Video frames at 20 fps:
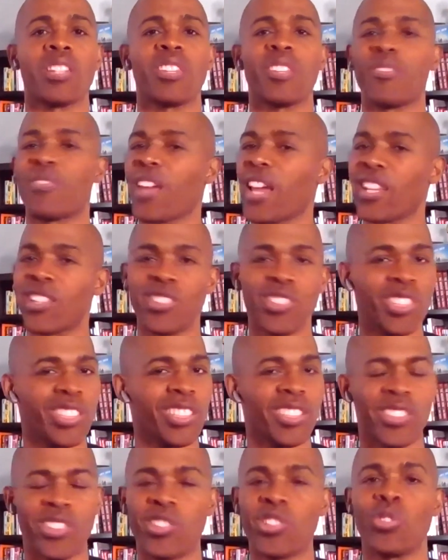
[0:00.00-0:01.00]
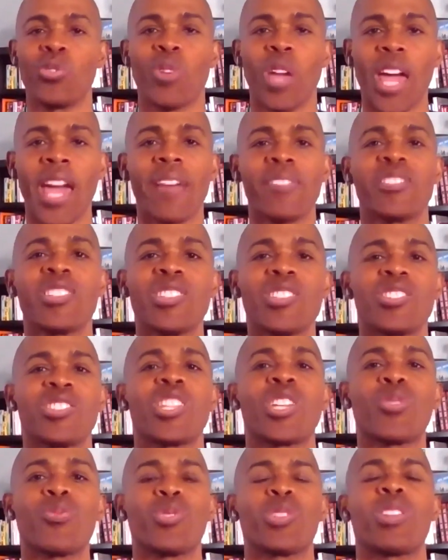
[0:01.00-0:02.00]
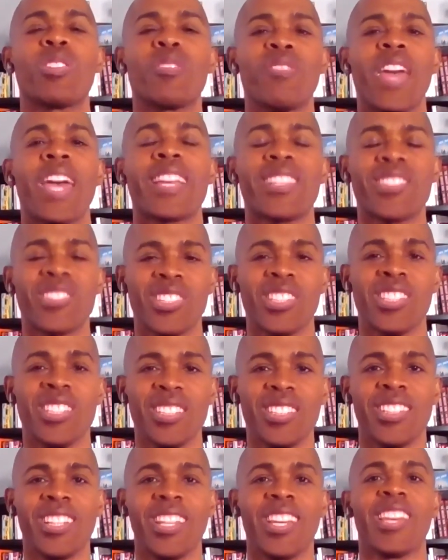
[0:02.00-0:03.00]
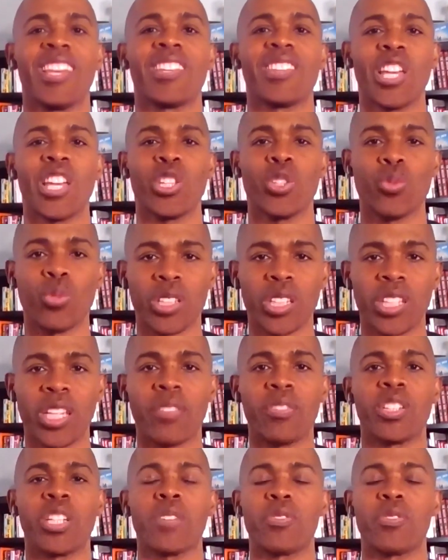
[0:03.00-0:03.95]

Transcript: the vaccines you have to stick with the vaccine that you were given.